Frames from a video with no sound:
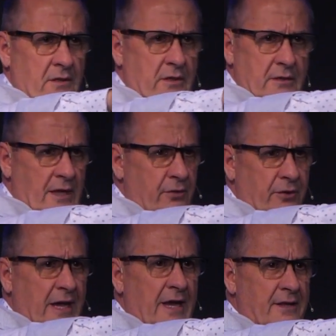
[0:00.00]
That little
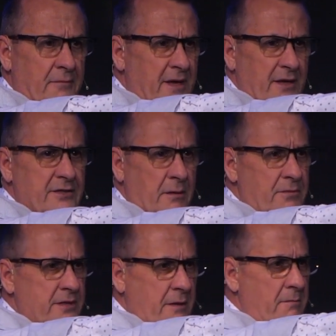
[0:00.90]
guy there, man, there's a
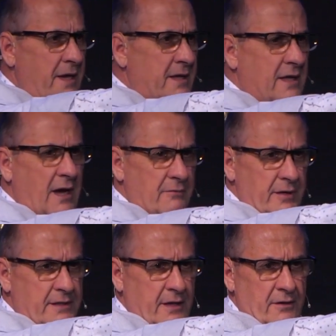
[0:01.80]
man of God
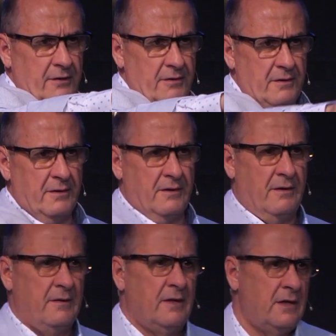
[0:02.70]
right there.
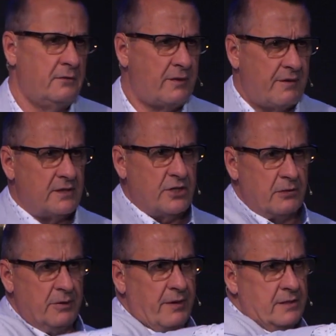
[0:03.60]
And we got that
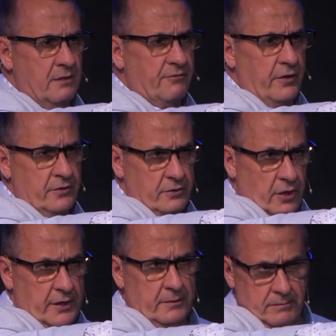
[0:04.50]
gentleman right there in front of you,
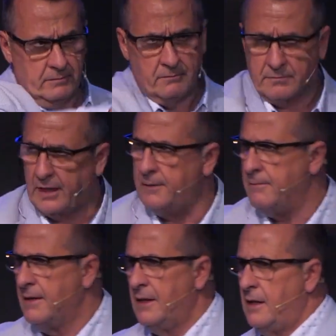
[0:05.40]
Donnie. Okay?
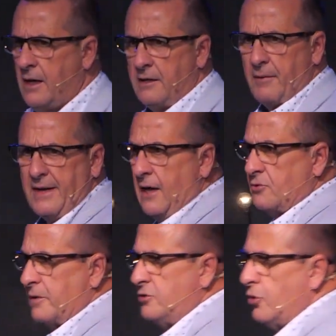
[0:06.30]
Anybody else
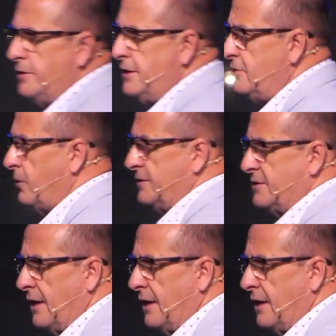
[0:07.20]
want to join these ones?